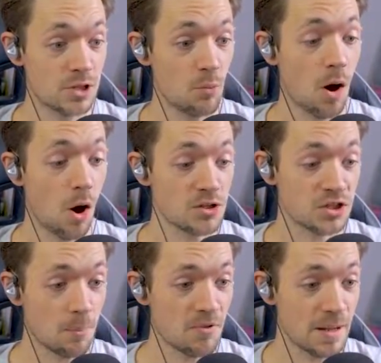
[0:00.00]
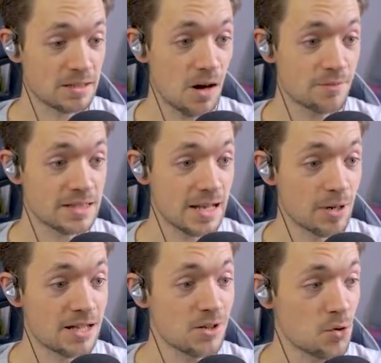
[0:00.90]
You are on top of my crafting
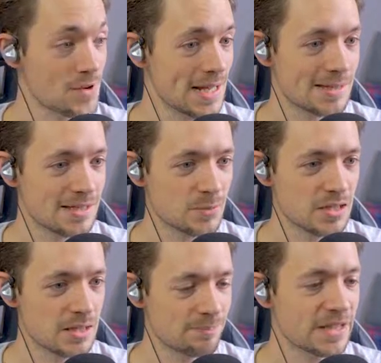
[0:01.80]
table. I did not realize this was a ah.